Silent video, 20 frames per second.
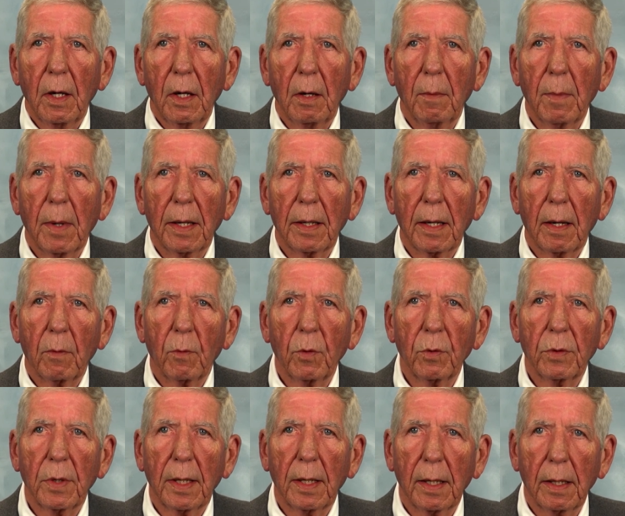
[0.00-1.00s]
you might not
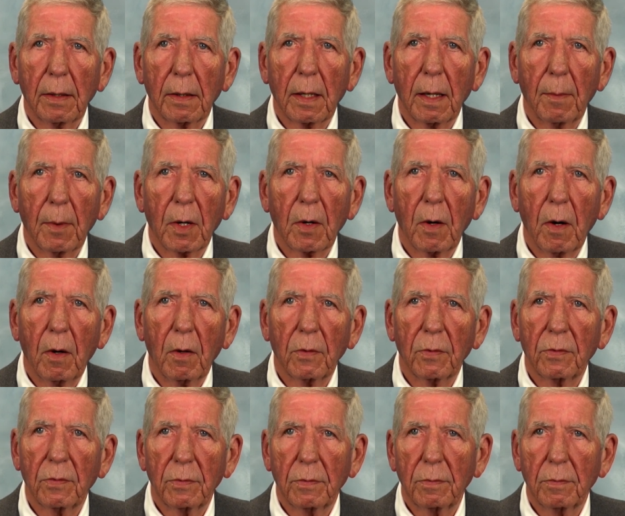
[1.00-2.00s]
routinely come
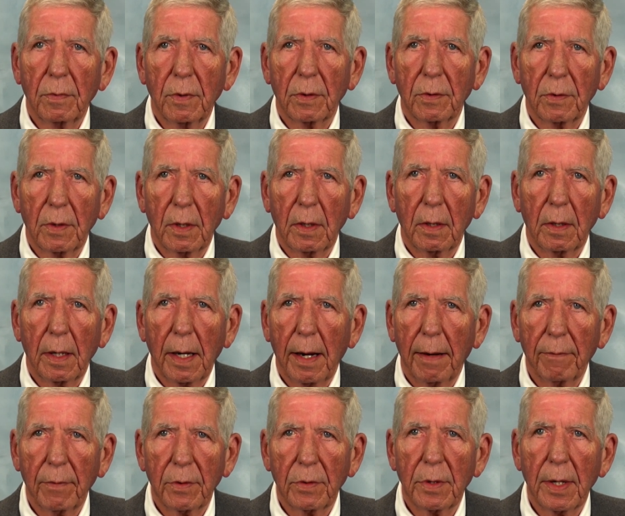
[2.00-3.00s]
across just in
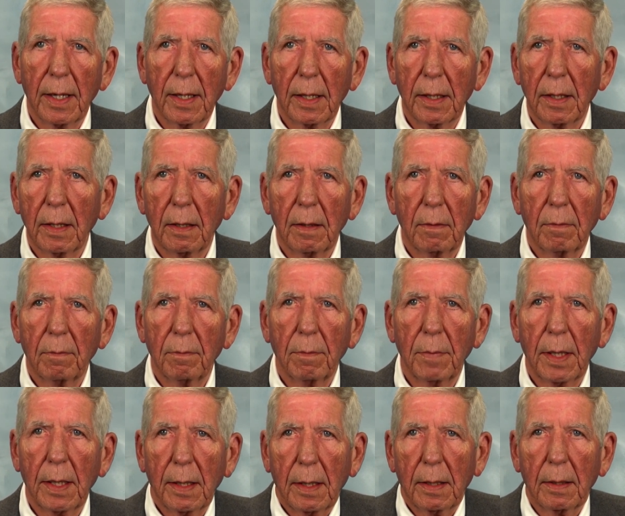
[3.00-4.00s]
average daily
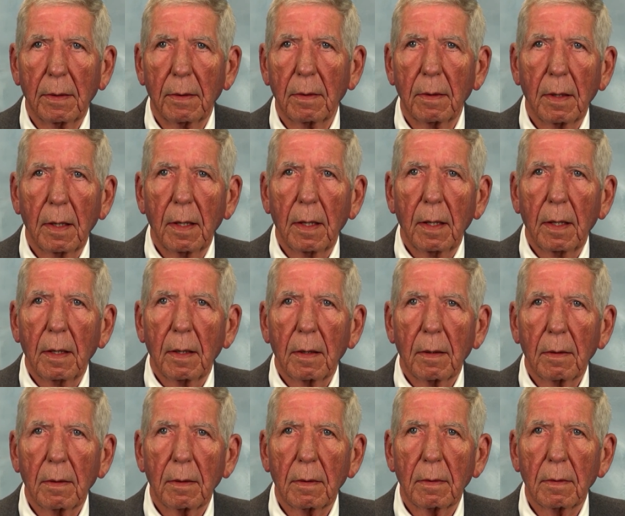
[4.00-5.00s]
being in
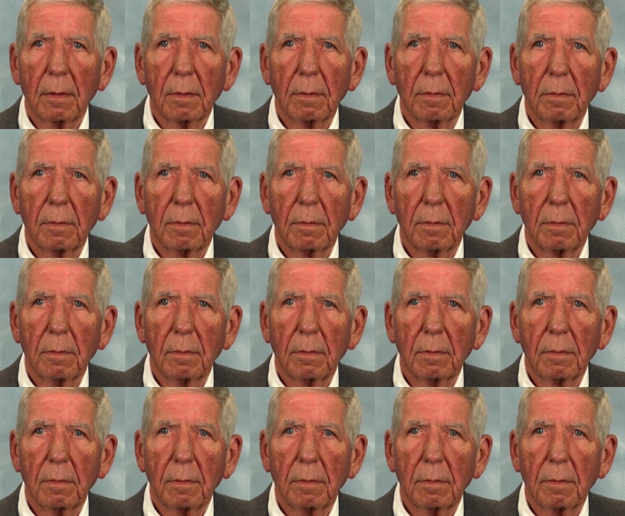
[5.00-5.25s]
uh,